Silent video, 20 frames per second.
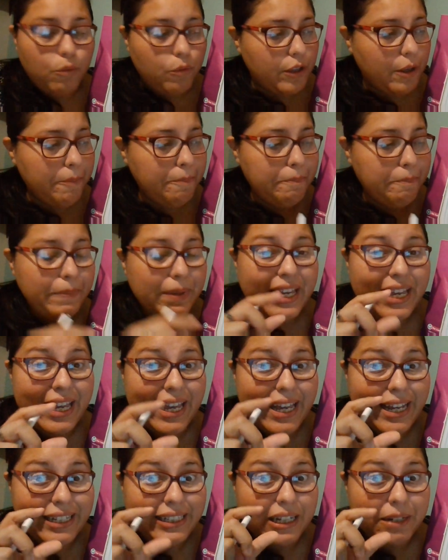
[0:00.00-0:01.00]
The
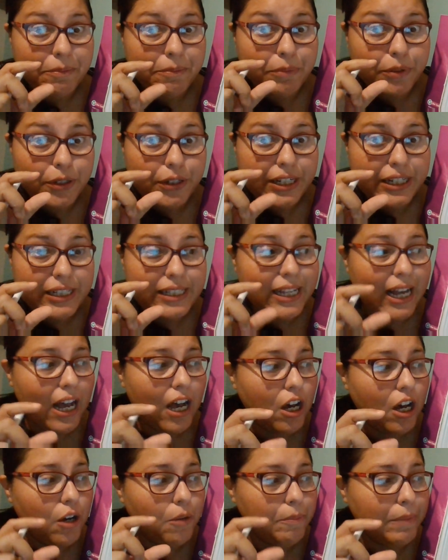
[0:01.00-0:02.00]
big number is
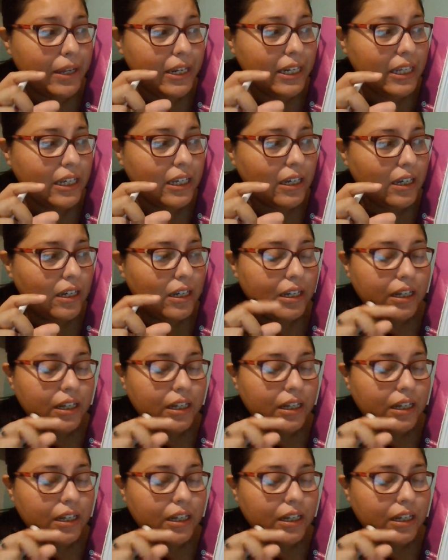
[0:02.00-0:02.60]
how many